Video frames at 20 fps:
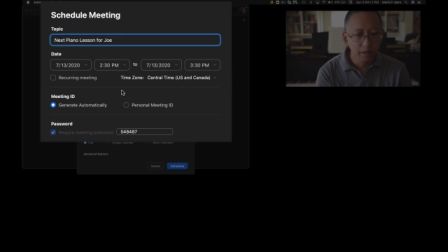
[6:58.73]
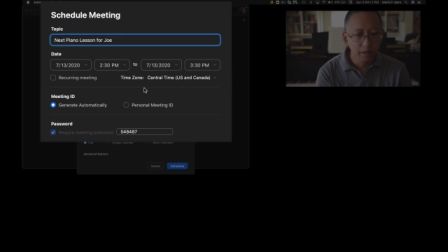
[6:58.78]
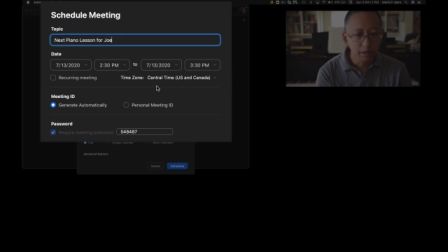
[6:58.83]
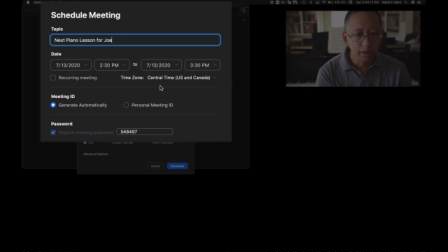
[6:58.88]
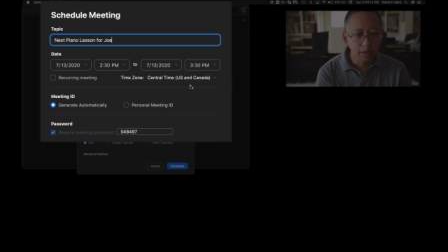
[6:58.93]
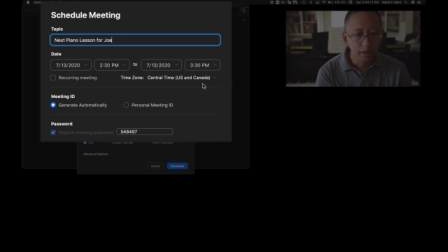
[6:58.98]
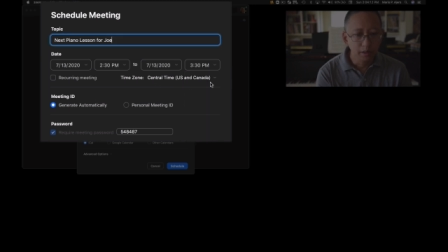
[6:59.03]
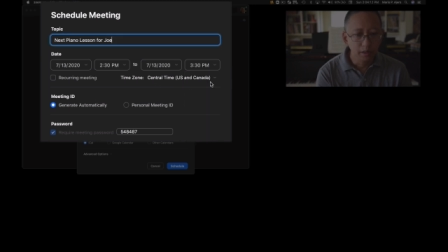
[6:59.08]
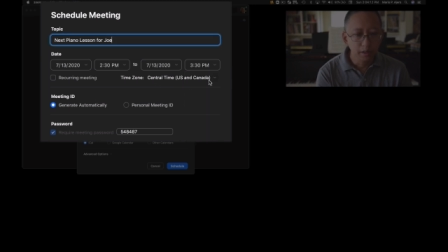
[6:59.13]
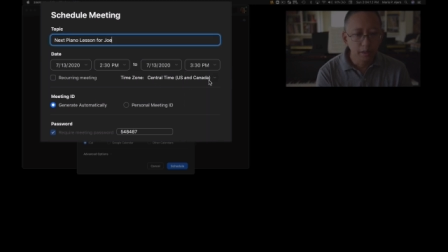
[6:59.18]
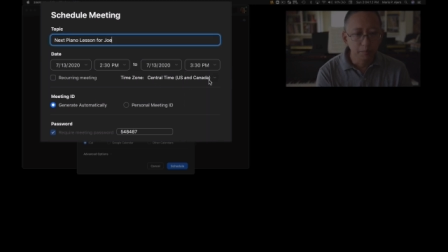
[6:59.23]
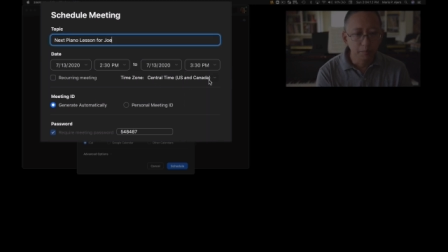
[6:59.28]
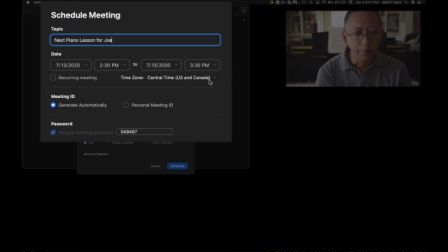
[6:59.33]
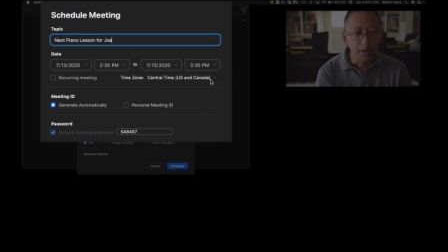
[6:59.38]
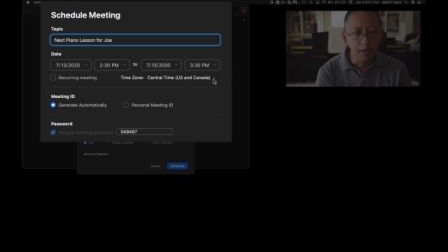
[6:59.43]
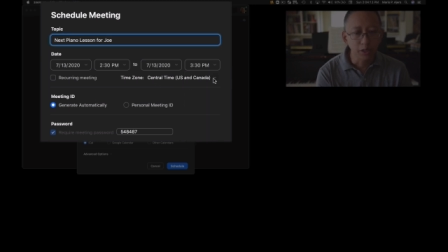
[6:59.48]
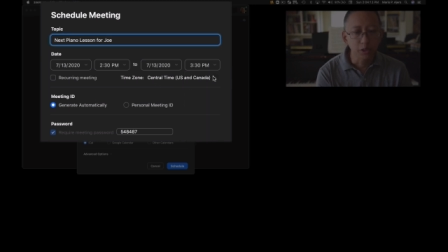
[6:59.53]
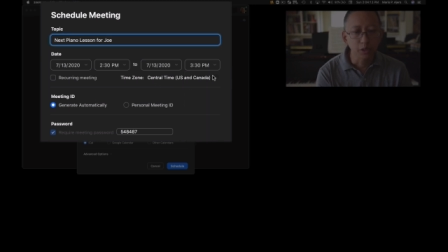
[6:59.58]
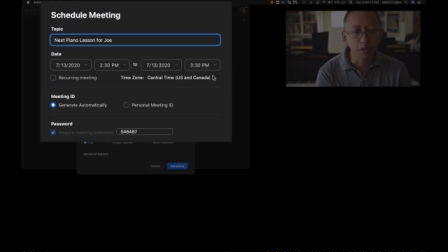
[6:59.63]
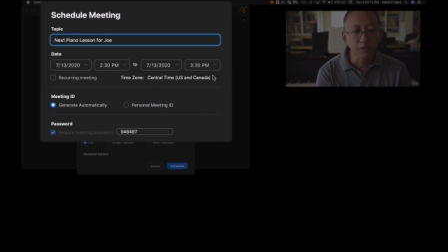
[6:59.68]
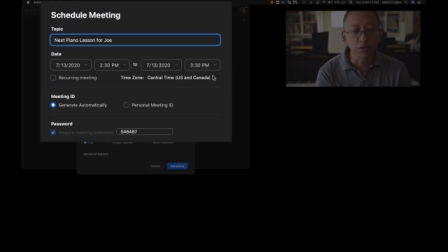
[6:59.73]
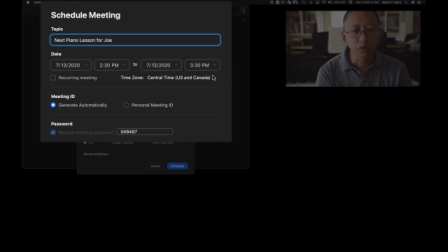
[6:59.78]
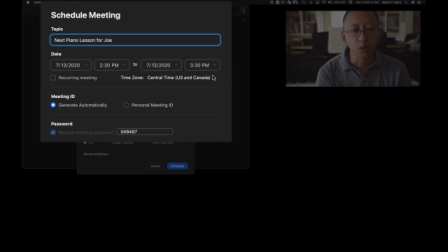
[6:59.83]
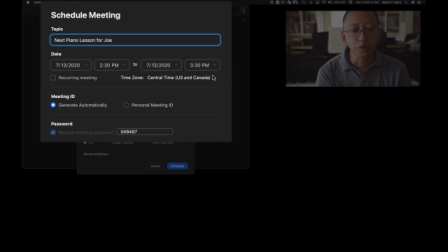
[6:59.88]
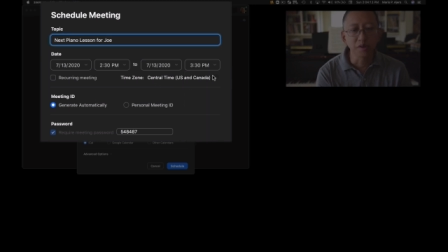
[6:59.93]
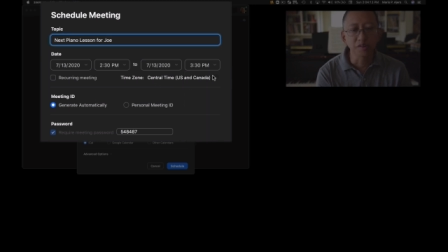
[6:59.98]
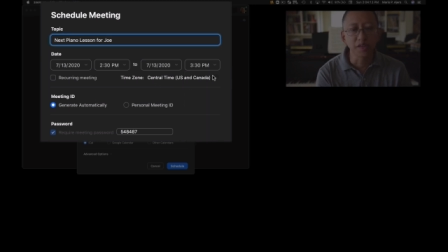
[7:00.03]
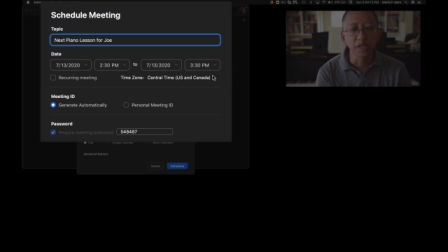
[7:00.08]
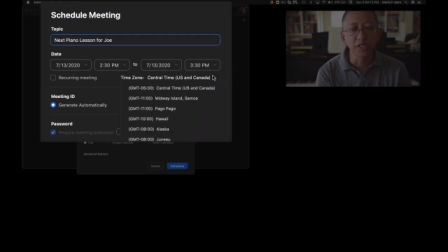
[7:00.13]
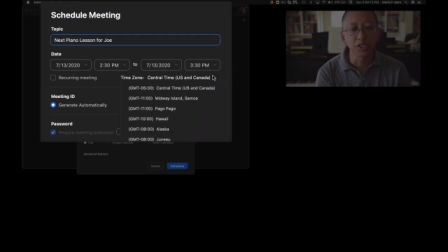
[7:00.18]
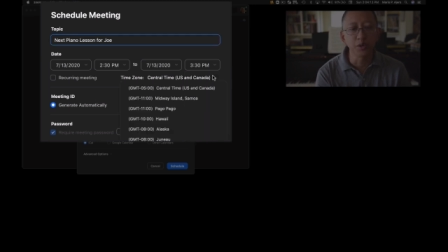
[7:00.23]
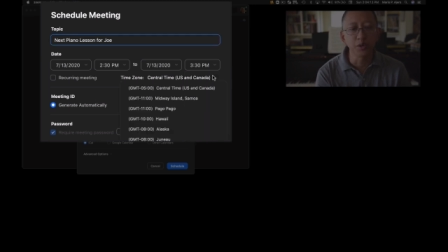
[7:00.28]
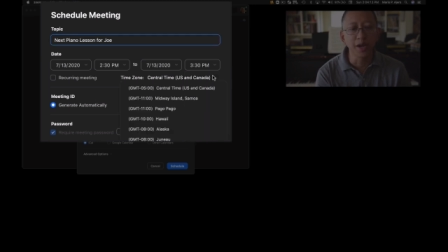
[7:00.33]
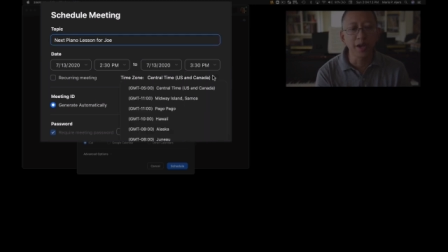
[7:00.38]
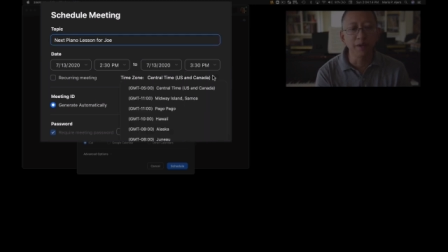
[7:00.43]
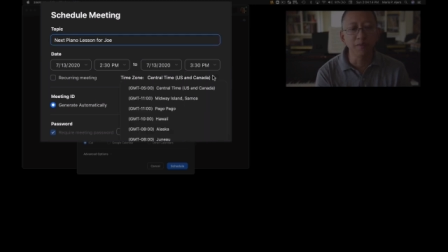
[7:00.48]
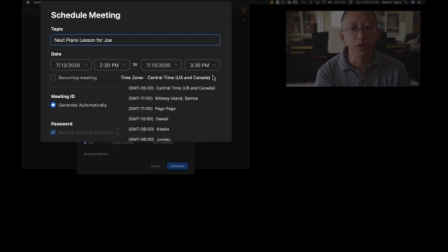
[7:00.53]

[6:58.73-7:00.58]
Okay. Make sure, of course, that you have